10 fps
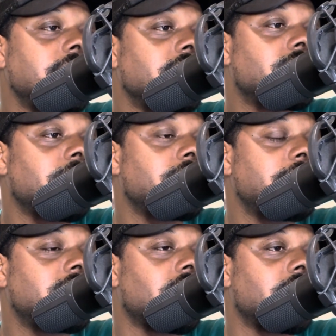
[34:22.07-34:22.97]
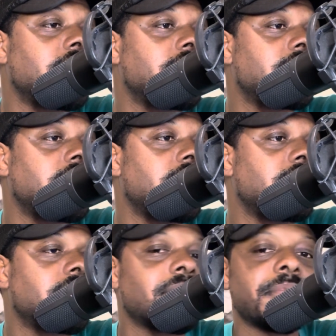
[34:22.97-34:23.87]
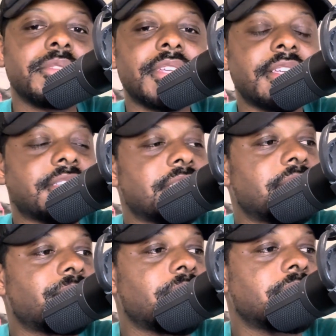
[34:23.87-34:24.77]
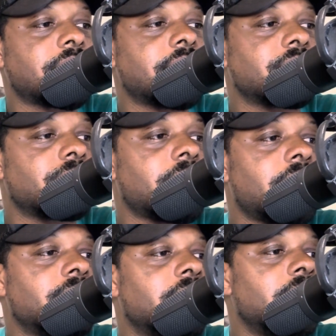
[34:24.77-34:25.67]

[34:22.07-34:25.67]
They're supposed to be turning their reputation and the franchise around.